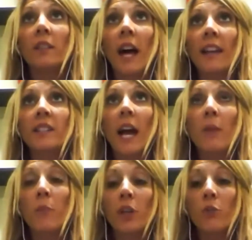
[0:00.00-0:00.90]
A lot of
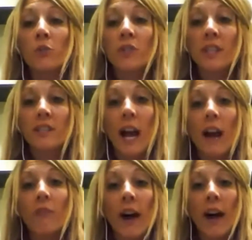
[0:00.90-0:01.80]
time we use these
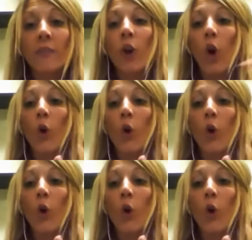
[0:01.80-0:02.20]
top 5